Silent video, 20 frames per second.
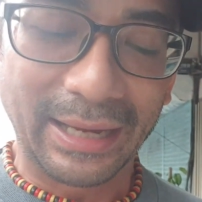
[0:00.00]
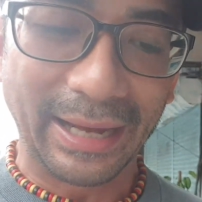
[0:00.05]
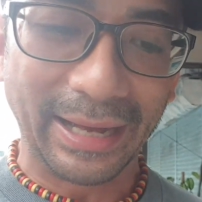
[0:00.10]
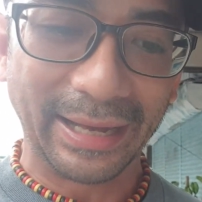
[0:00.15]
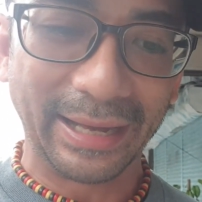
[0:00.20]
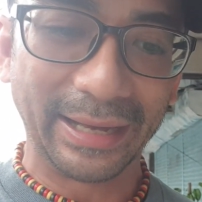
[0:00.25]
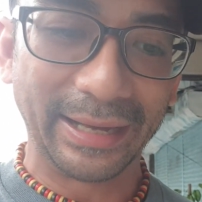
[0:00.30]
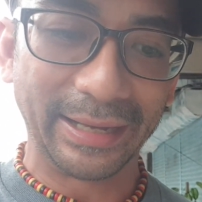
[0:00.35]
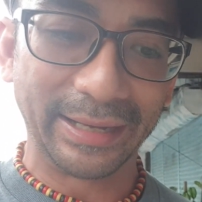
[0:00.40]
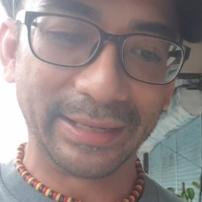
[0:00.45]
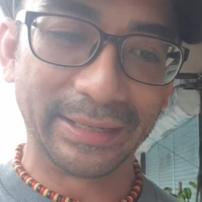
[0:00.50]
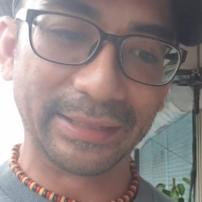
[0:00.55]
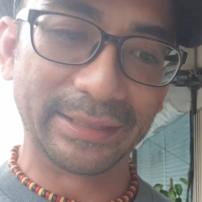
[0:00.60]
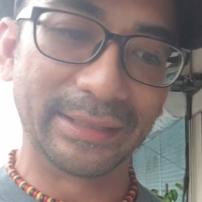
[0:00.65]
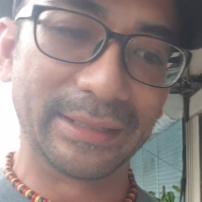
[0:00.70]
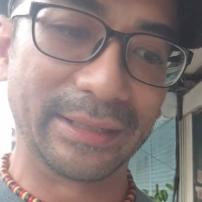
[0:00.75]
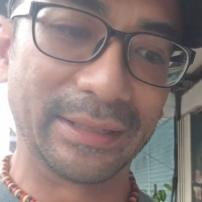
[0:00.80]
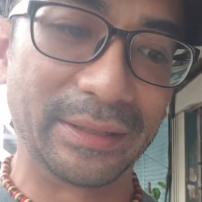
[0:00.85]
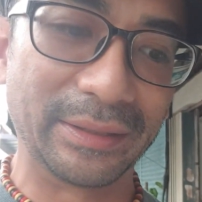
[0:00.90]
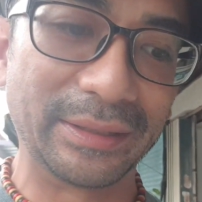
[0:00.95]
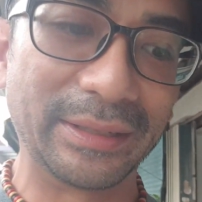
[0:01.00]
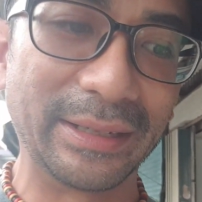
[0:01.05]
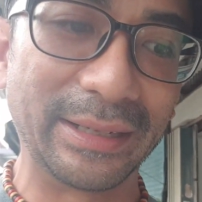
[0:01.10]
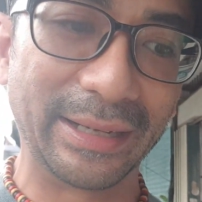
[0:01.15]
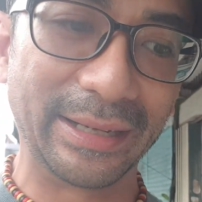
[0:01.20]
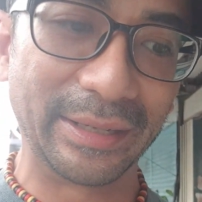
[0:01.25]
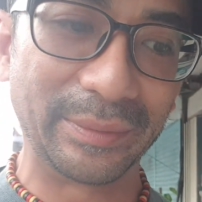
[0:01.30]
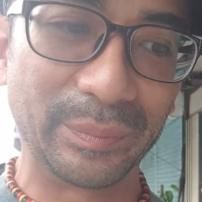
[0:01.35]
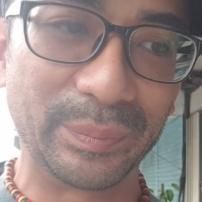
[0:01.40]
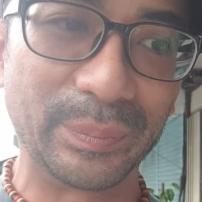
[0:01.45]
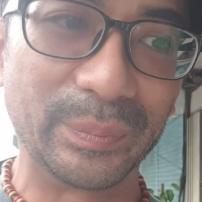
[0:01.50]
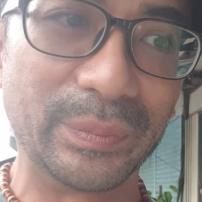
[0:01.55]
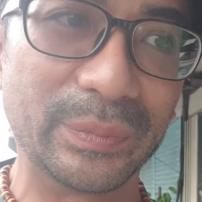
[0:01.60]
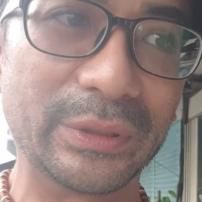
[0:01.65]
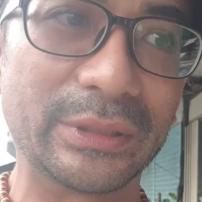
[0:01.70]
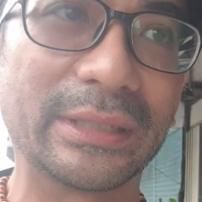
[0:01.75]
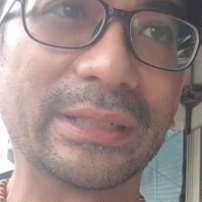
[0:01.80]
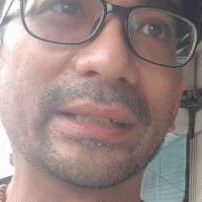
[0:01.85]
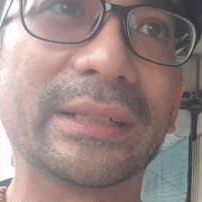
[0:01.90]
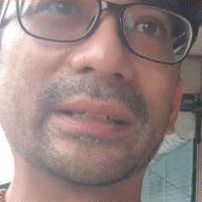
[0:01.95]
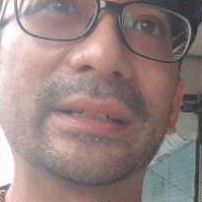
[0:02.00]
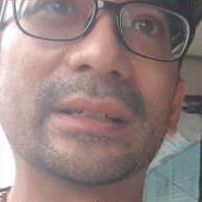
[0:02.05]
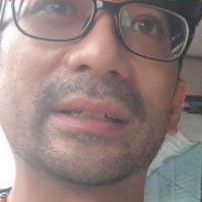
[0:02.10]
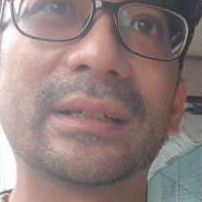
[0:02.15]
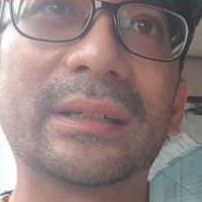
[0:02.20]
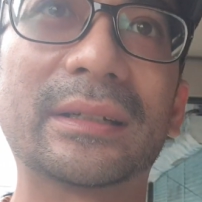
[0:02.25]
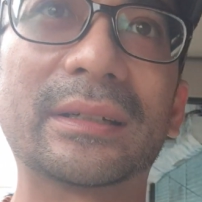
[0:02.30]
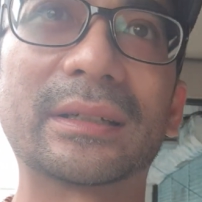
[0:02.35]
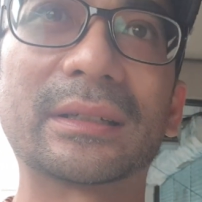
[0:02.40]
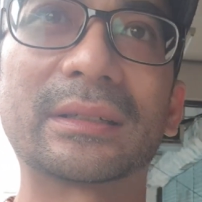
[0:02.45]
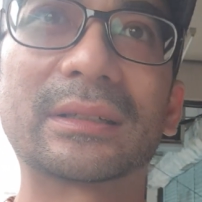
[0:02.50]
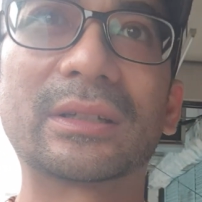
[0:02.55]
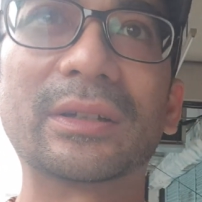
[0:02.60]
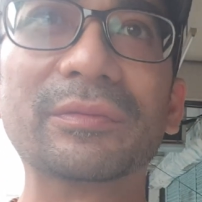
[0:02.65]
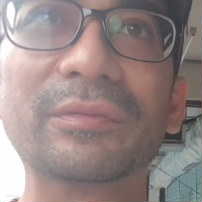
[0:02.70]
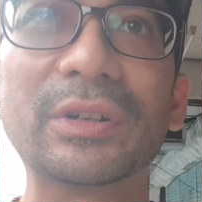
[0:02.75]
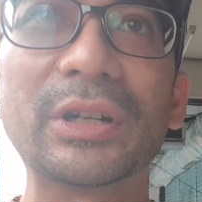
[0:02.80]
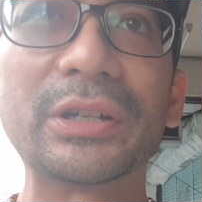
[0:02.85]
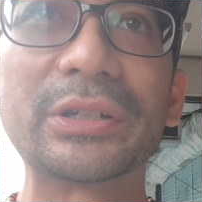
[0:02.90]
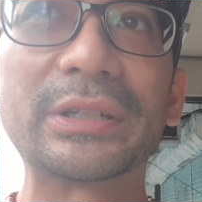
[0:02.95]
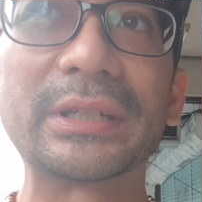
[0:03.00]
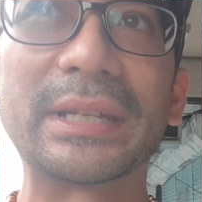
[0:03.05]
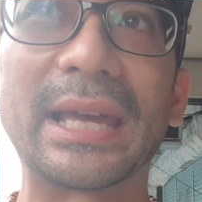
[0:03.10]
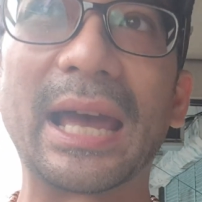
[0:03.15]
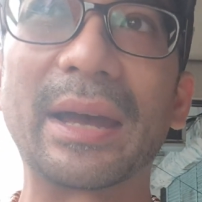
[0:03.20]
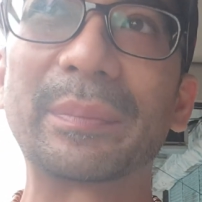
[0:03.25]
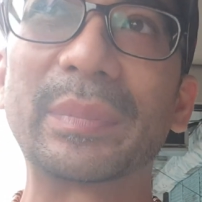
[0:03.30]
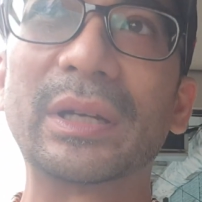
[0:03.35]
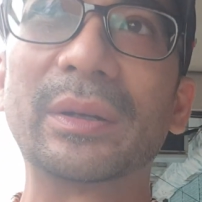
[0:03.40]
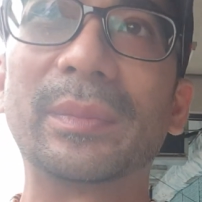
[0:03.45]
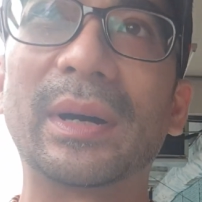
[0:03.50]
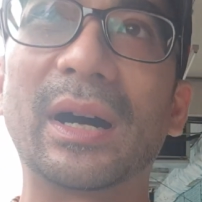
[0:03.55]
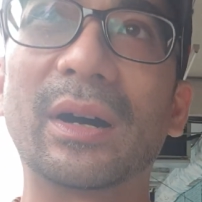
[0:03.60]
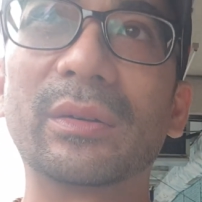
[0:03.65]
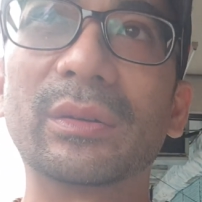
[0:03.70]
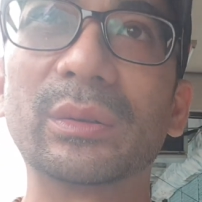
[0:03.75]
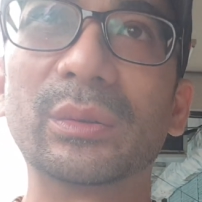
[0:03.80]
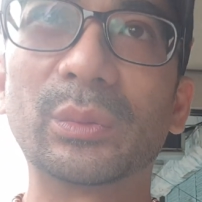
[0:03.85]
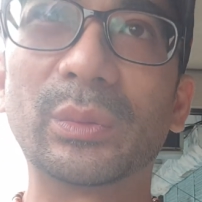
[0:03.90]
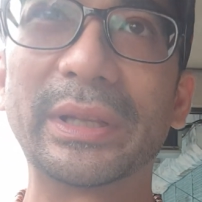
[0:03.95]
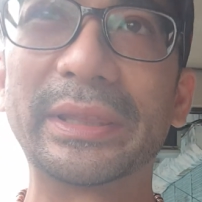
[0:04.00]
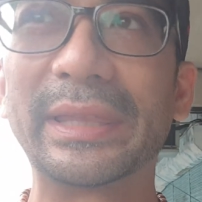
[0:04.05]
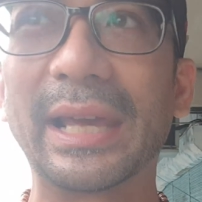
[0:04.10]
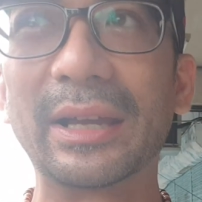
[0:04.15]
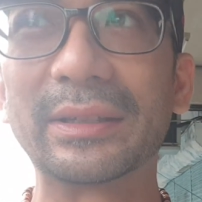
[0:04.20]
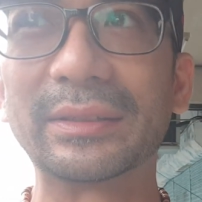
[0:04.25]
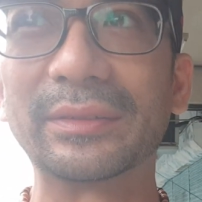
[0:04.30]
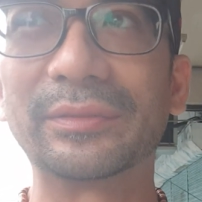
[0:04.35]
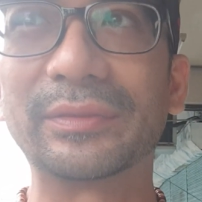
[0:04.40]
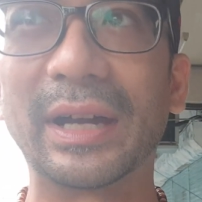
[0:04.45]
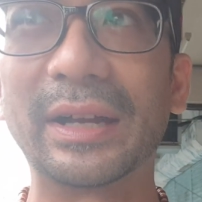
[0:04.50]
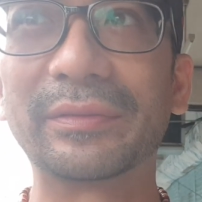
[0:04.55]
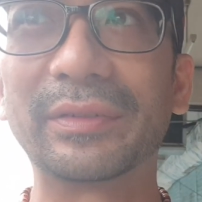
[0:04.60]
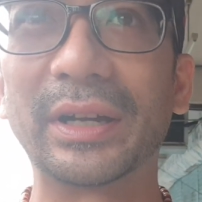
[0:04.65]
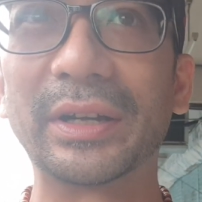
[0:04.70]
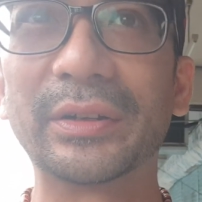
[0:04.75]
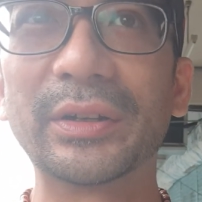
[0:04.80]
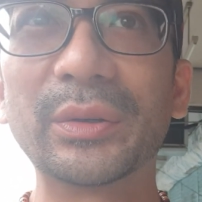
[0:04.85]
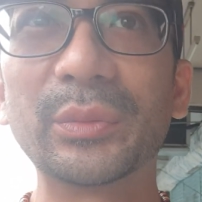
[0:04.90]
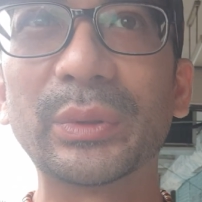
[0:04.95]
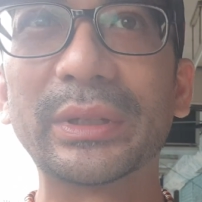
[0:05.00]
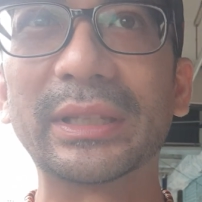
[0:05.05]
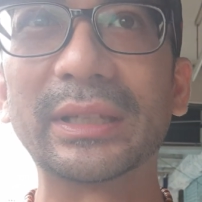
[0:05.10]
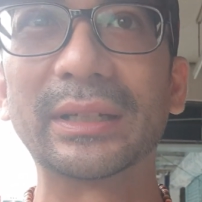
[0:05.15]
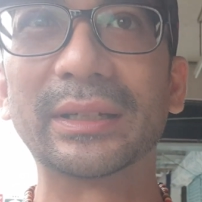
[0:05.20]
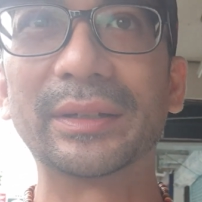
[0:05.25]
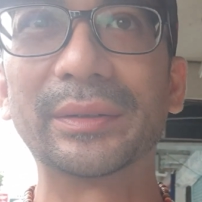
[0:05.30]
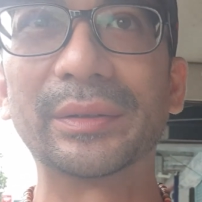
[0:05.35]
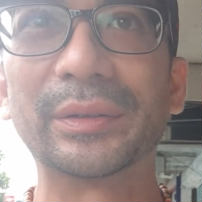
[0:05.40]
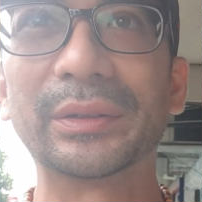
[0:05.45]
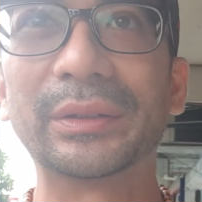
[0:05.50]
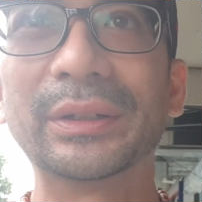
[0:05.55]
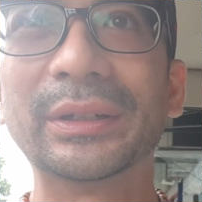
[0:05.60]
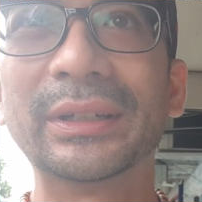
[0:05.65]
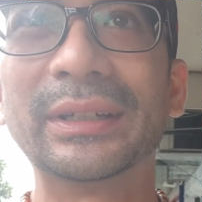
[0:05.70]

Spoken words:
and the conversion happened about 1,500 with the